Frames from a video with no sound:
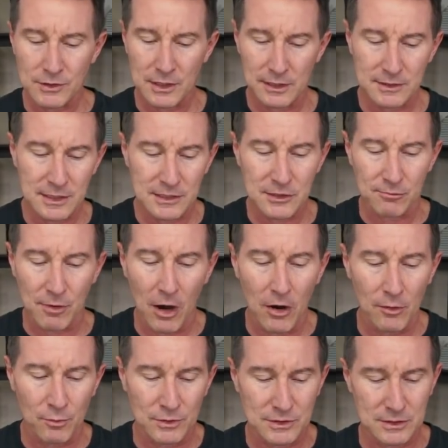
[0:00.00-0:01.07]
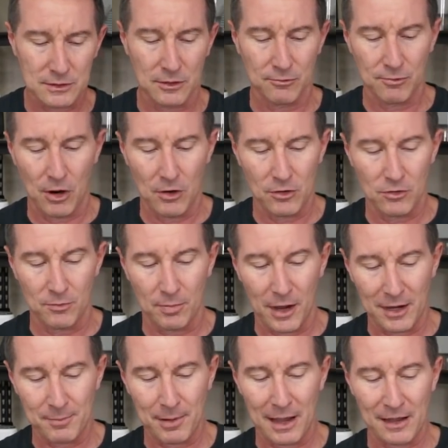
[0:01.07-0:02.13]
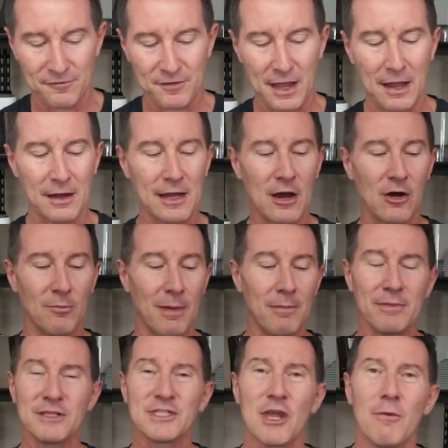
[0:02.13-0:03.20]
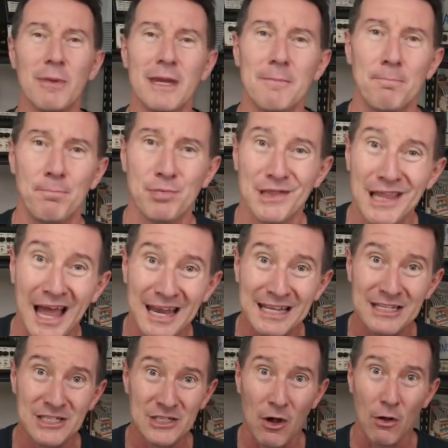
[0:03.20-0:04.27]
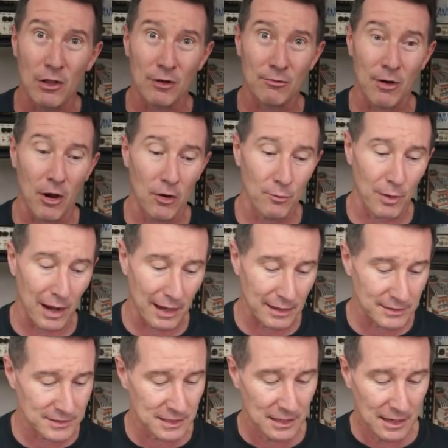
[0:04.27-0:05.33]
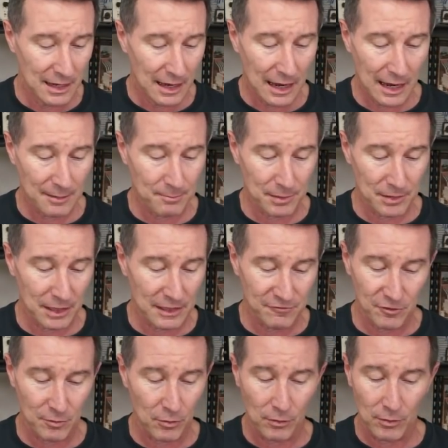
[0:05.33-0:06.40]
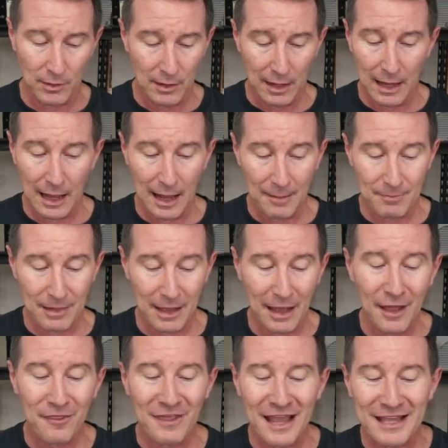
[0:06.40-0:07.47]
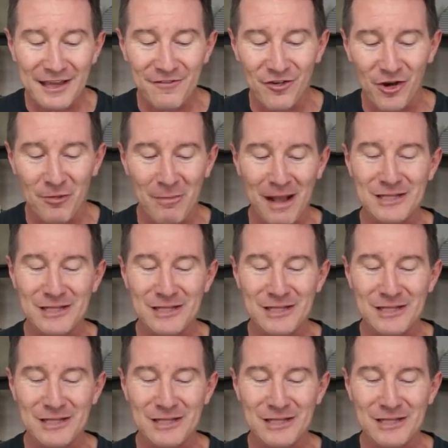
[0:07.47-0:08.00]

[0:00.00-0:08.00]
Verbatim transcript: was it? Is this a road? Was it a road or a bike path? Can't remember. There's so many bloody solar roadways. Unbelievable. Thank you very